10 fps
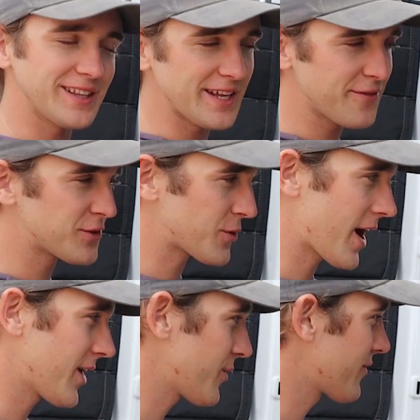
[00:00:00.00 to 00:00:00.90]
left to
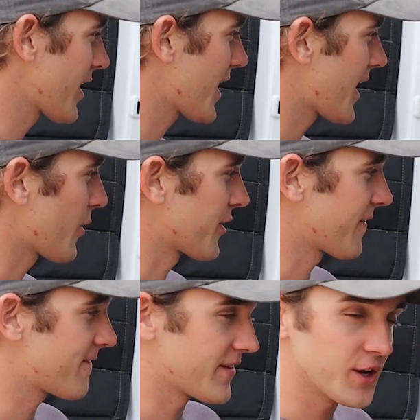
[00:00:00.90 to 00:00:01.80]
right, we've got
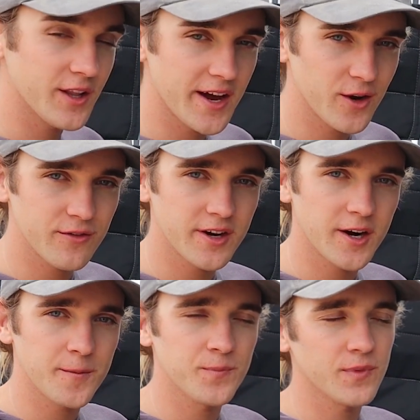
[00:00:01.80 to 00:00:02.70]
our fill line over here.